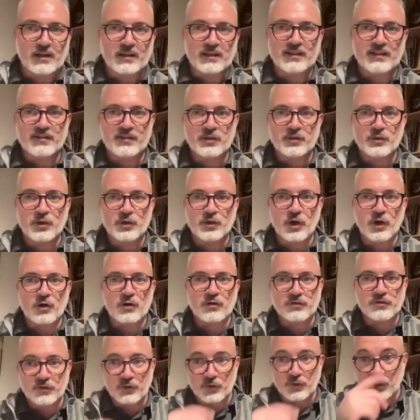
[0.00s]
if you go
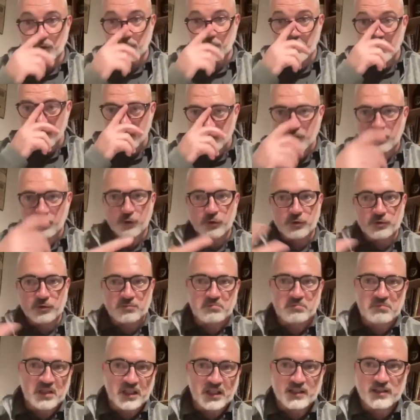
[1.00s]
for cured
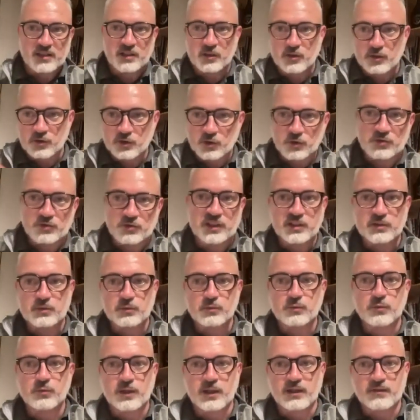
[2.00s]
meat, saucisson,
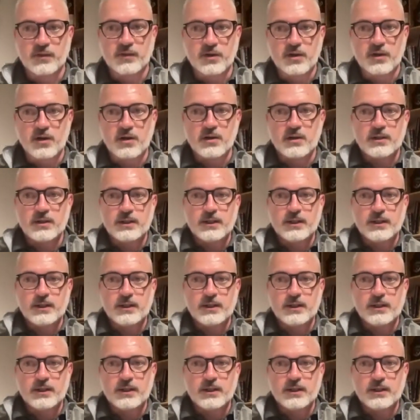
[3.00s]
whatever,